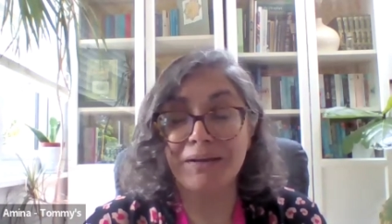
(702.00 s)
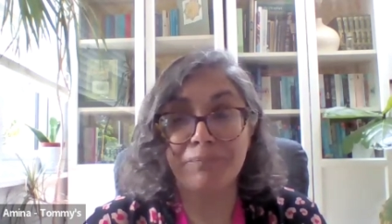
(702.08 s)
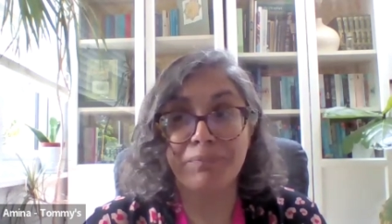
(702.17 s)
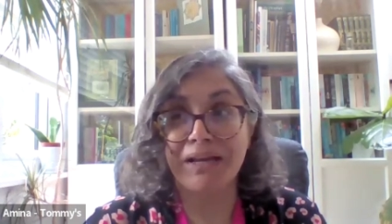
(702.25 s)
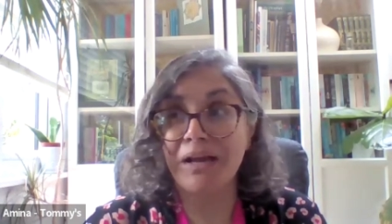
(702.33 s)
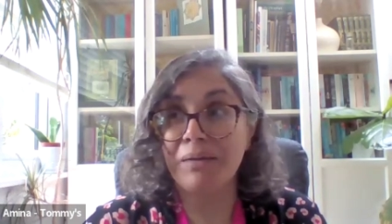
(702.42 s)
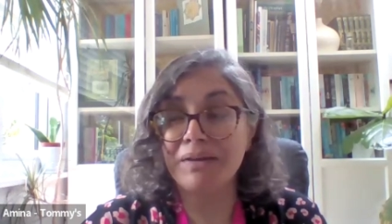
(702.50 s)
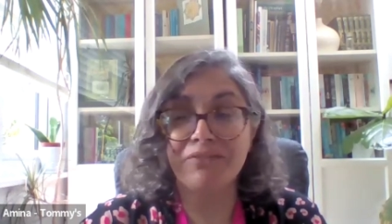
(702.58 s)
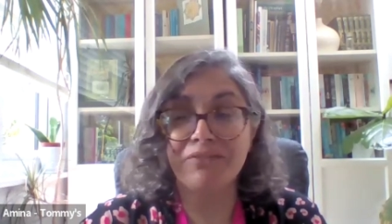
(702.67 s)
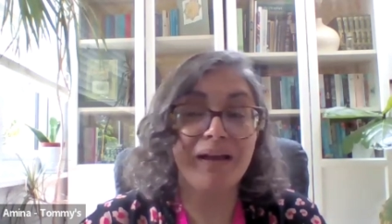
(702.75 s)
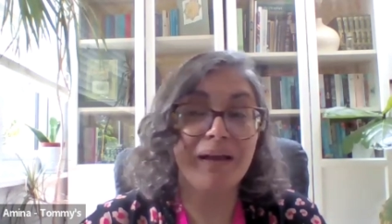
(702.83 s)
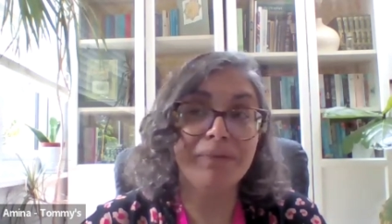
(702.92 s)
becoming a
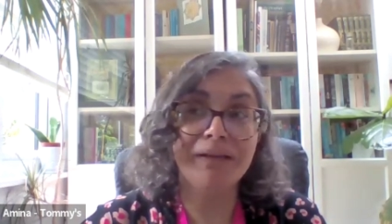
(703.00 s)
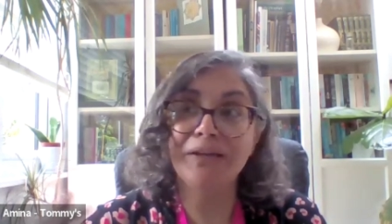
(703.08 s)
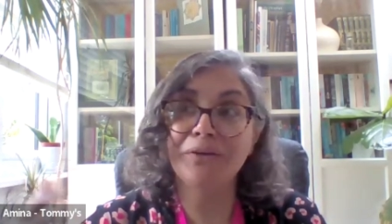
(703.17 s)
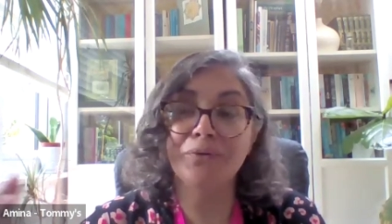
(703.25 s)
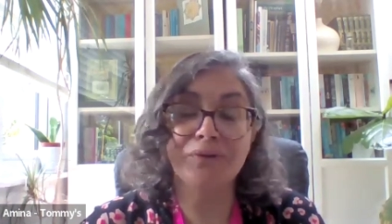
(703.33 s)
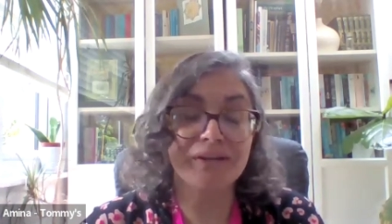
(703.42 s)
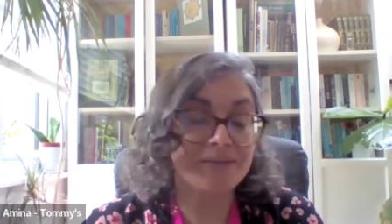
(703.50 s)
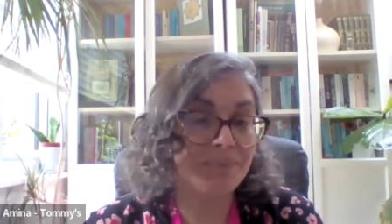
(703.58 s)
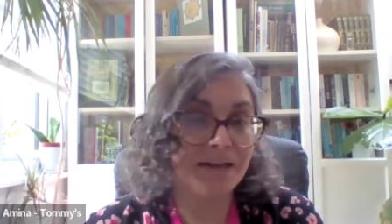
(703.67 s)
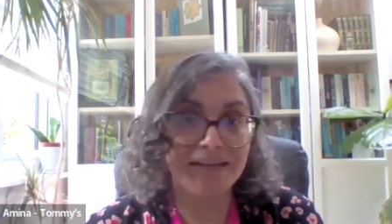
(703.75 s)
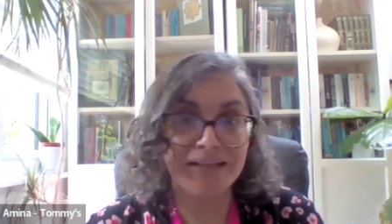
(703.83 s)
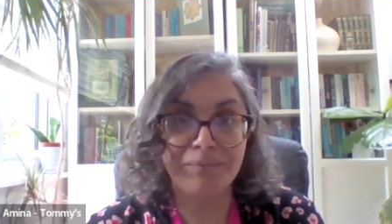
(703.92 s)
family or
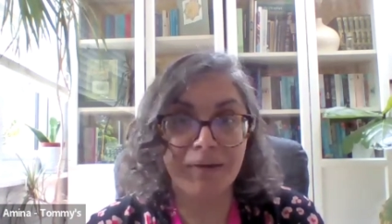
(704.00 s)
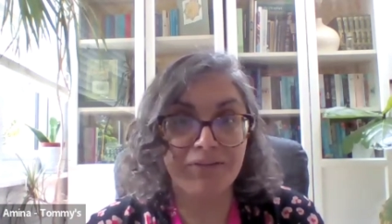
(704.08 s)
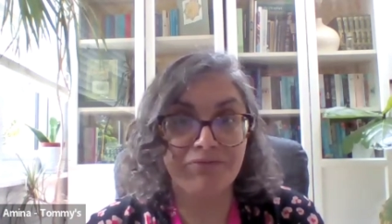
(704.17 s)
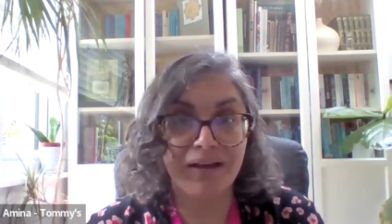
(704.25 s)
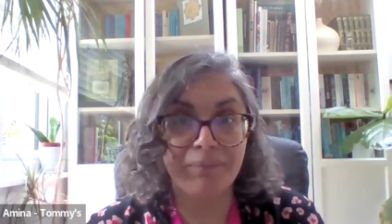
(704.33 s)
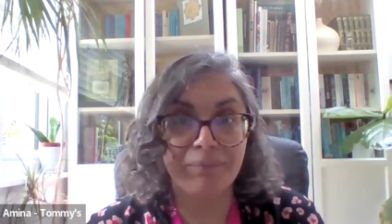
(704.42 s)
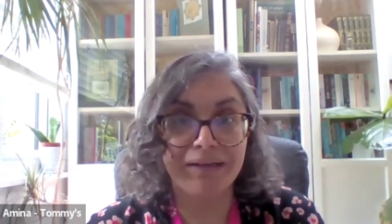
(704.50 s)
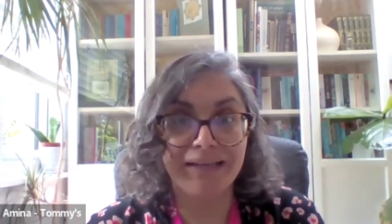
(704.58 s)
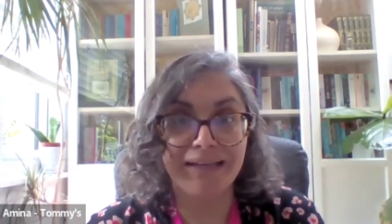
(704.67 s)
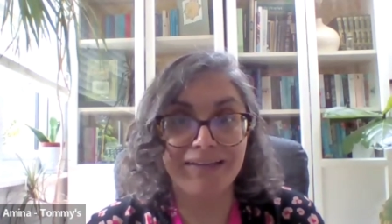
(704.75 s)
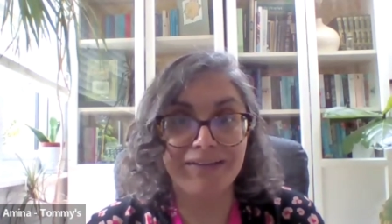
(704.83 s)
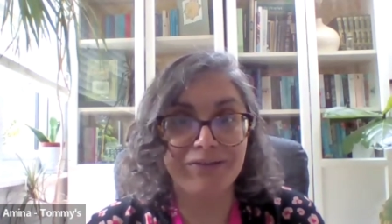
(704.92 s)
expanding my
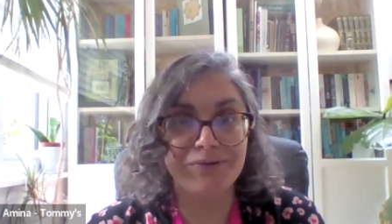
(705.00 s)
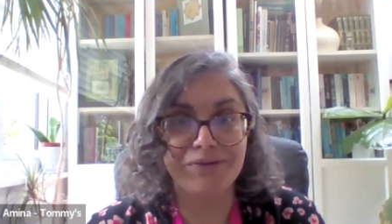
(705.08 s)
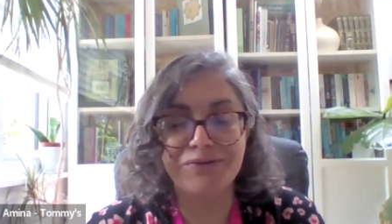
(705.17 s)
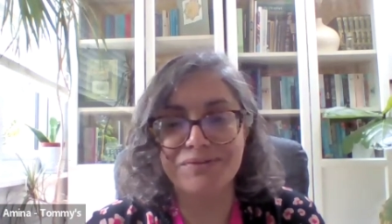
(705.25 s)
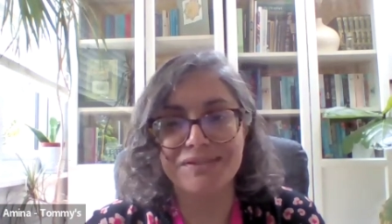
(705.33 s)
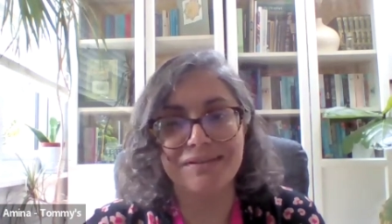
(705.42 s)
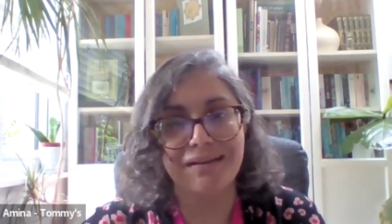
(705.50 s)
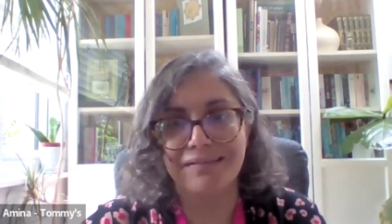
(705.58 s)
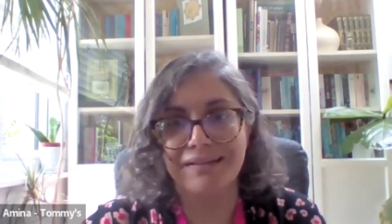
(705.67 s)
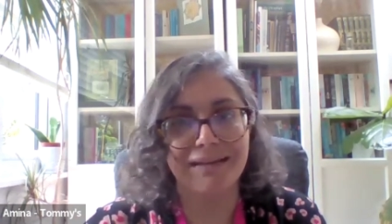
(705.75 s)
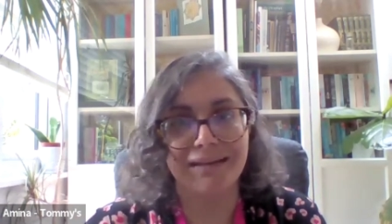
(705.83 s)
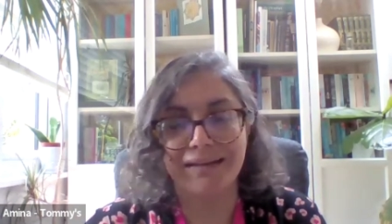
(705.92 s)
family. You start
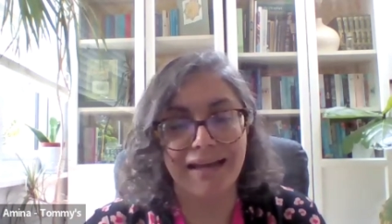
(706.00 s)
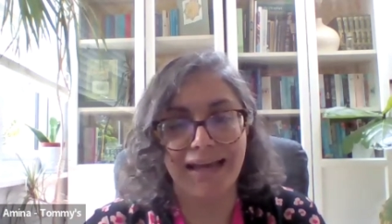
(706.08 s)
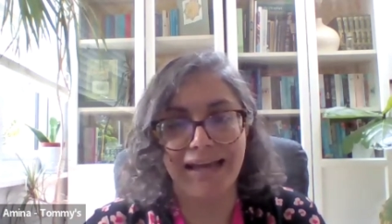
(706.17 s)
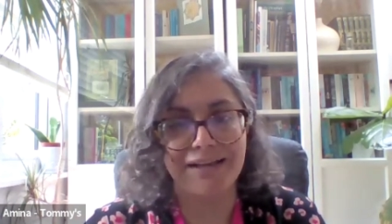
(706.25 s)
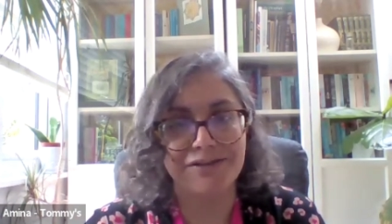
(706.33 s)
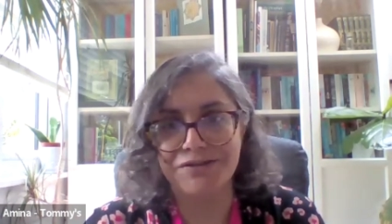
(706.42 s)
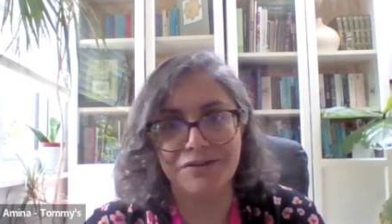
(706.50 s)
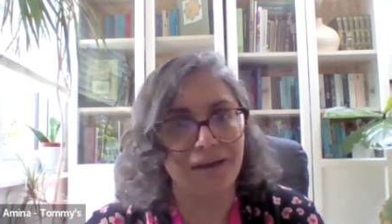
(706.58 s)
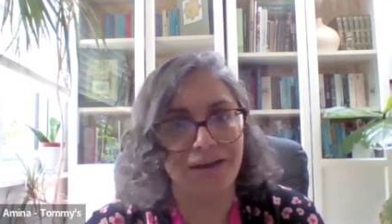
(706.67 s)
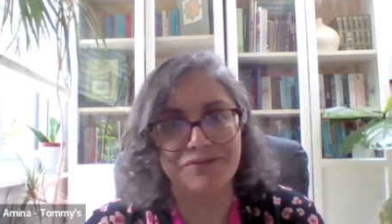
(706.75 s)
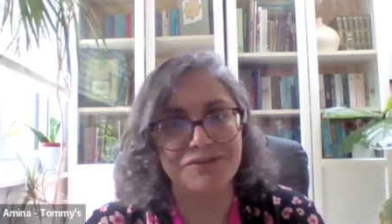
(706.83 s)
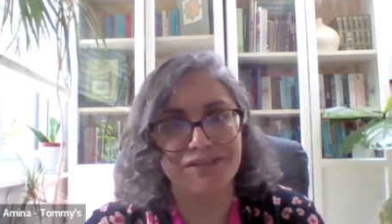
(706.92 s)
thinking ahead. You don't
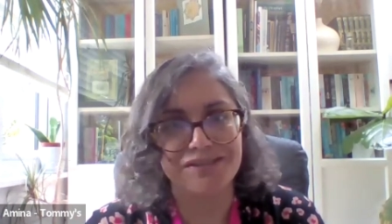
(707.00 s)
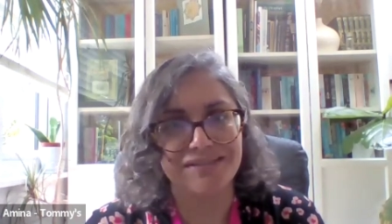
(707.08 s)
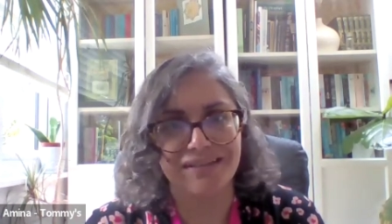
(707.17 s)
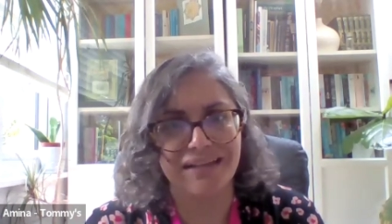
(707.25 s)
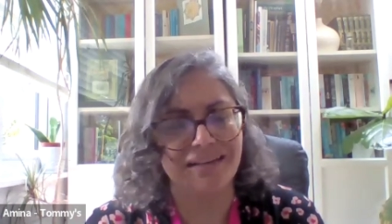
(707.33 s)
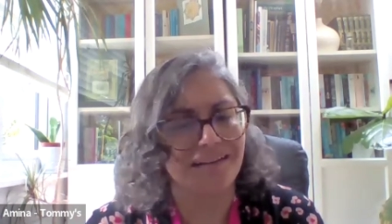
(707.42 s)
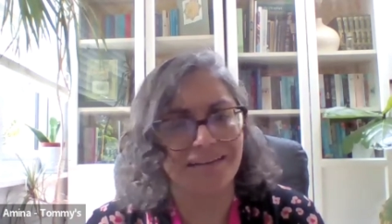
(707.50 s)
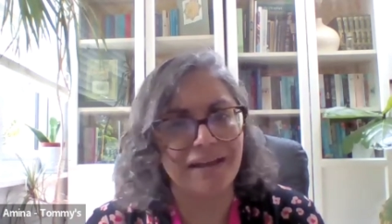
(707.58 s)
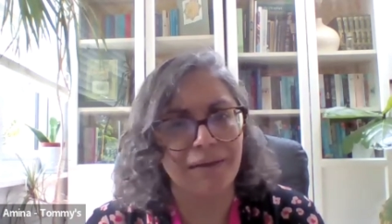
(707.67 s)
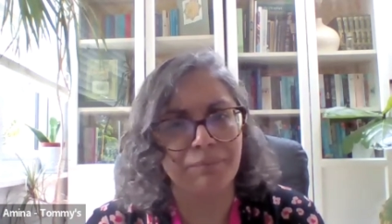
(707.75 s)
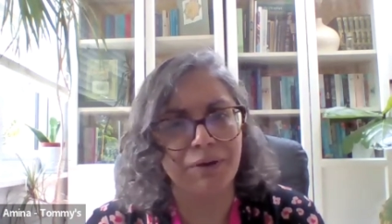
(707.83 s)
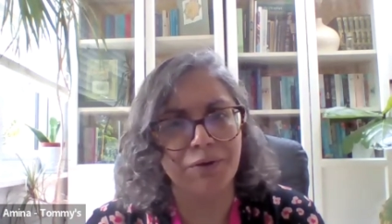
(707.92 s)
ever just think at
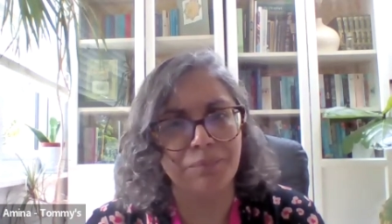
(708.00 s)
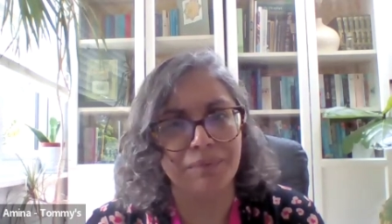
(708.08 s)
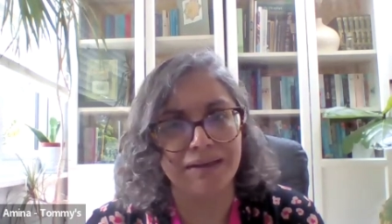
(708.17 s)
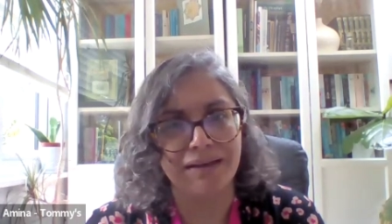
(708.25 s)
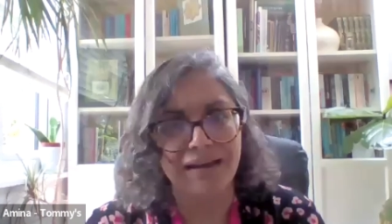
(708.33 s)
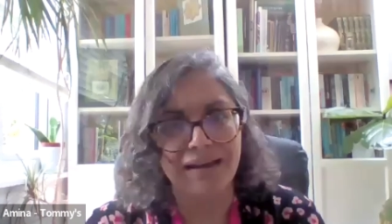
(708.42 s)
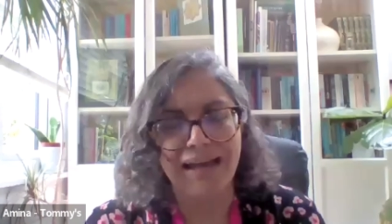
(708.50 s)
that moment.